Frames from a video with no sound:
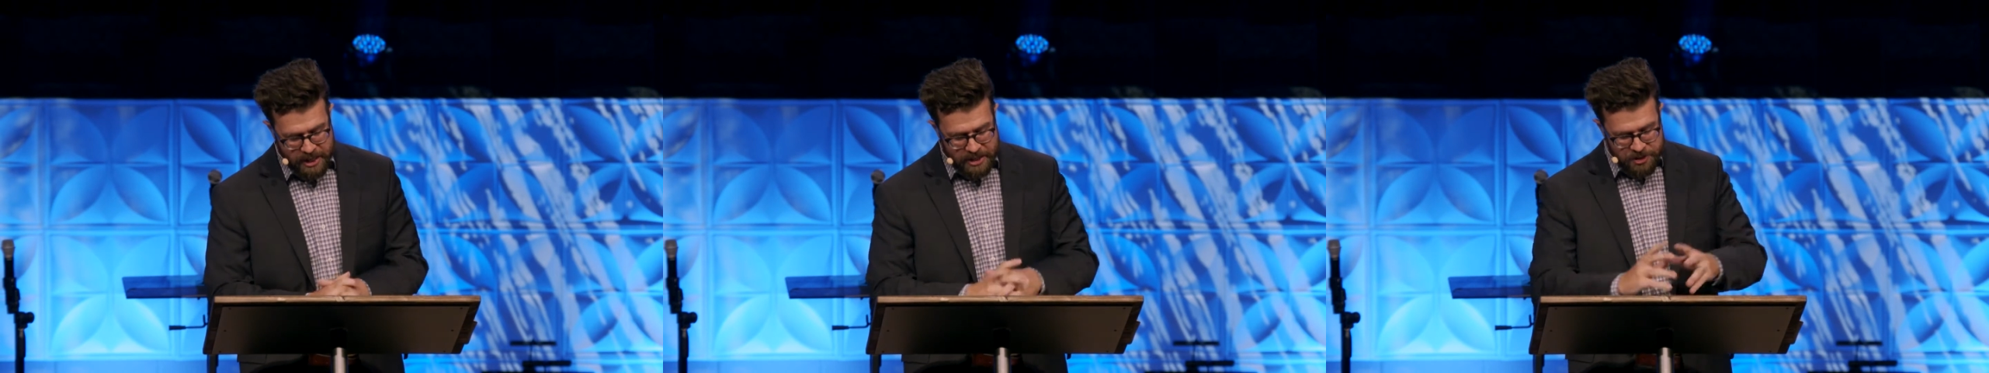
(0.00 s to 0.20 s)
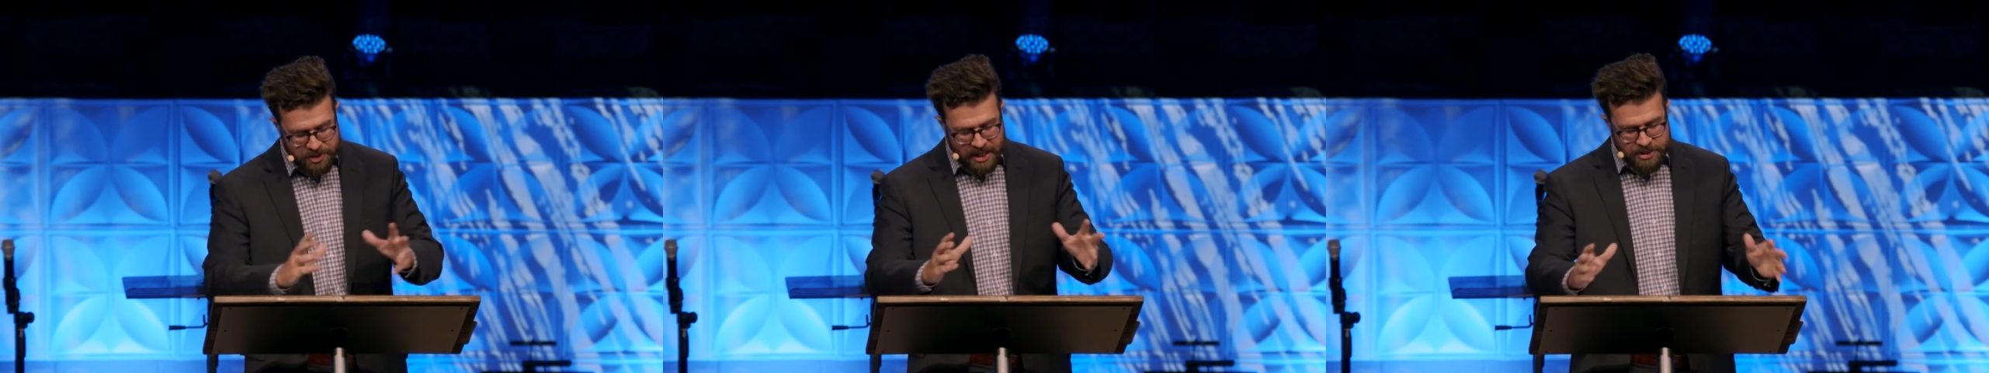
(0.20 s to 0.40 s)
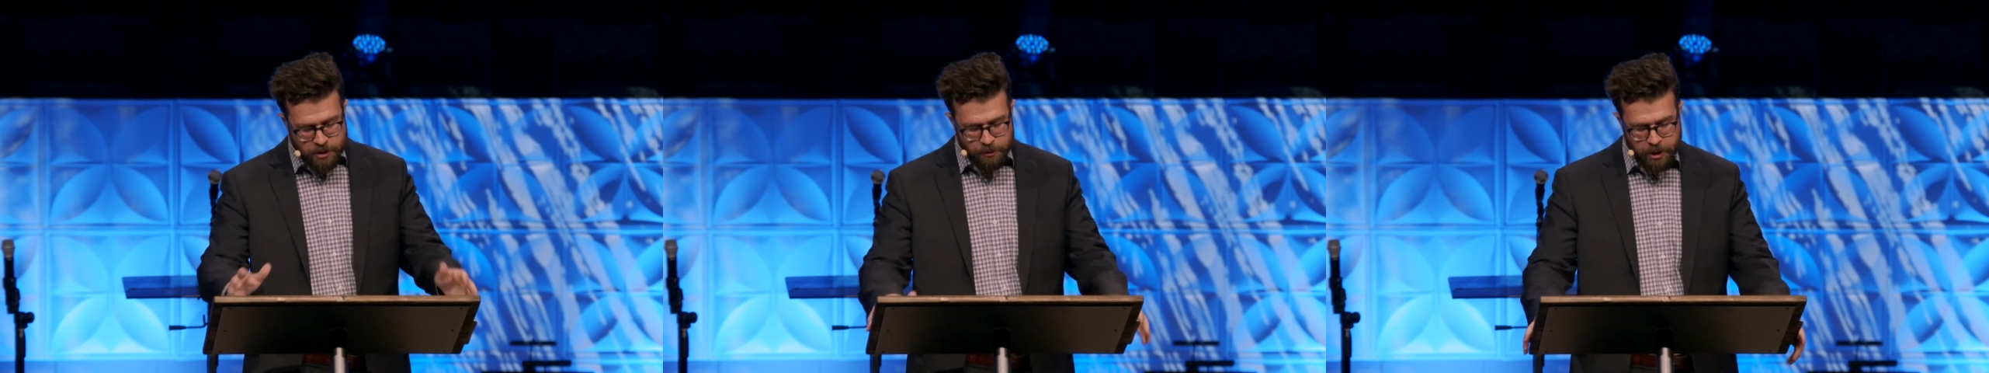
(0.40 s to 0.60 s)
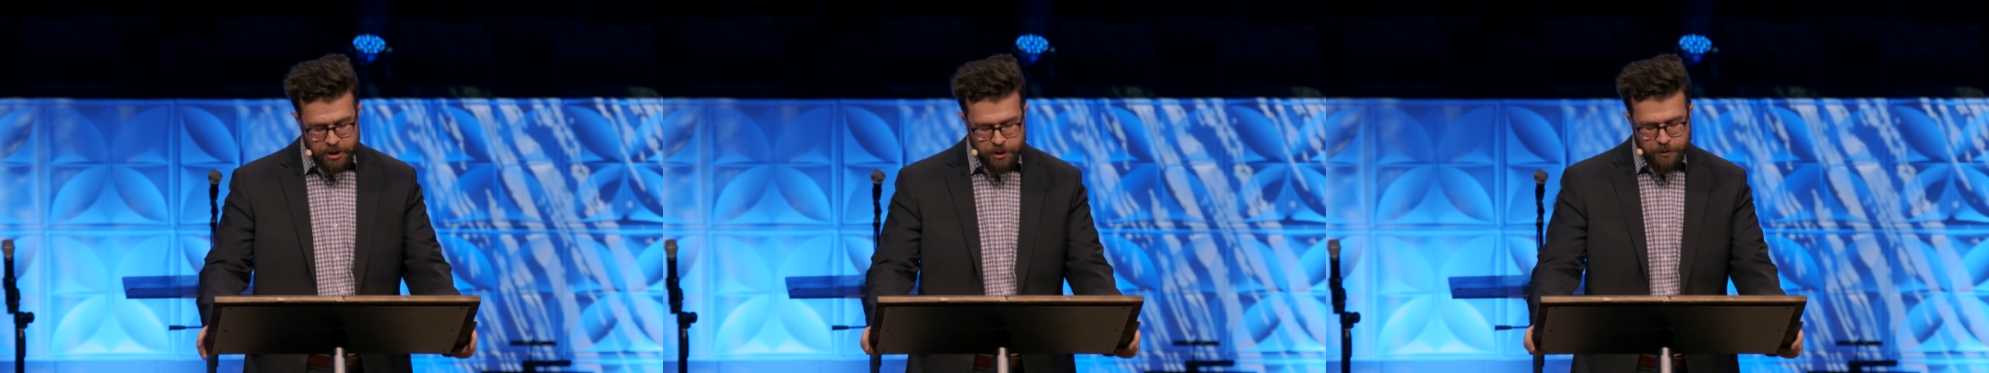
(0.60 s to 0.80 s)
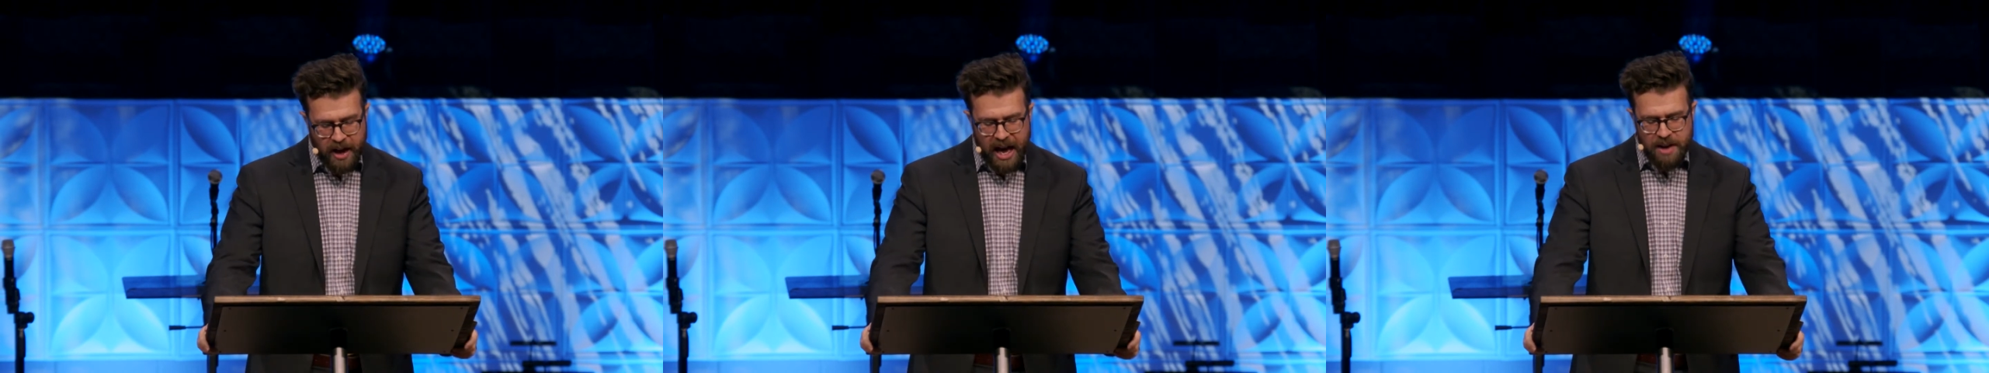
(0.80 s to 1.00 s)
He says in
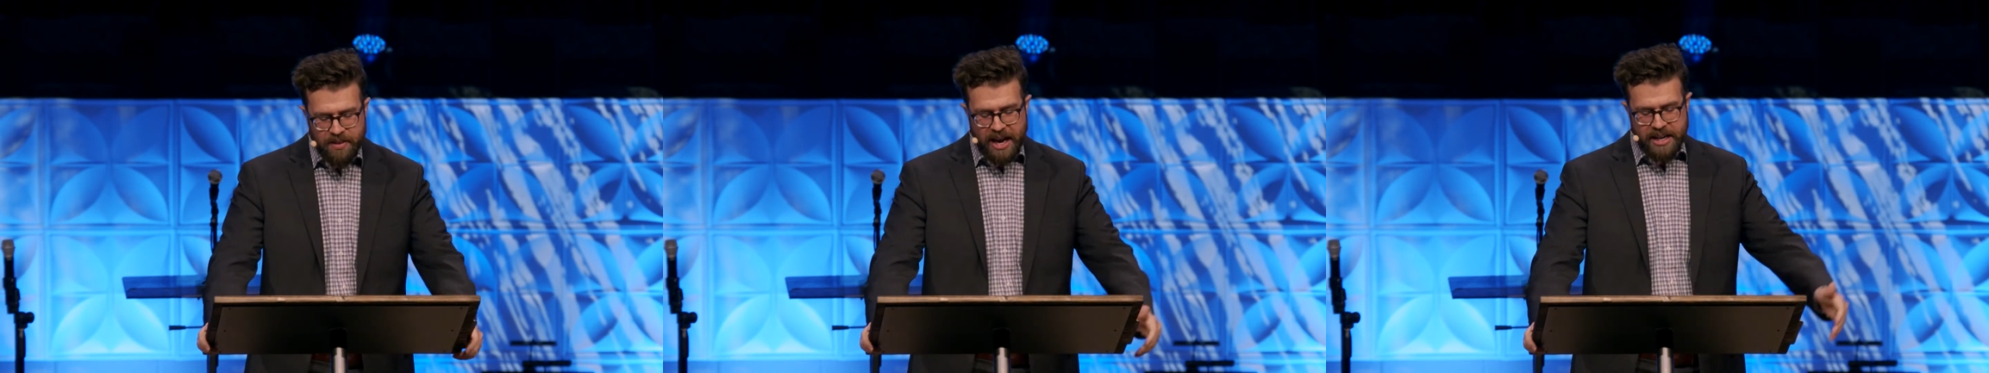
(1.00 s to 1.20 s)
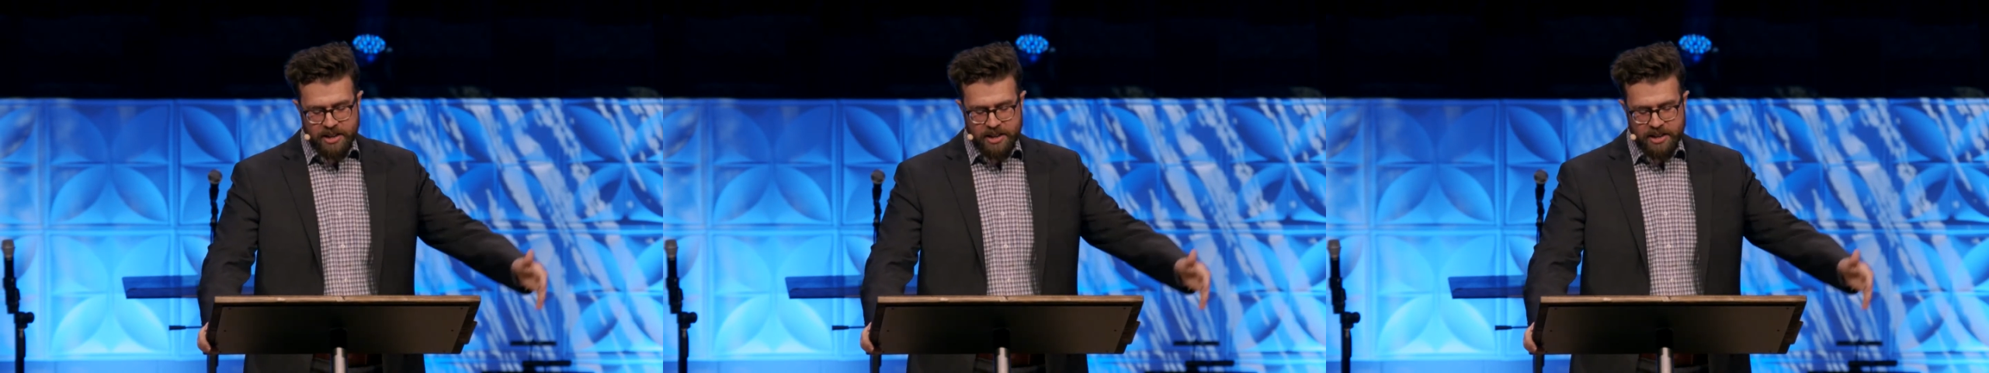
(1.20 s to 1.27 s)
verse 5 I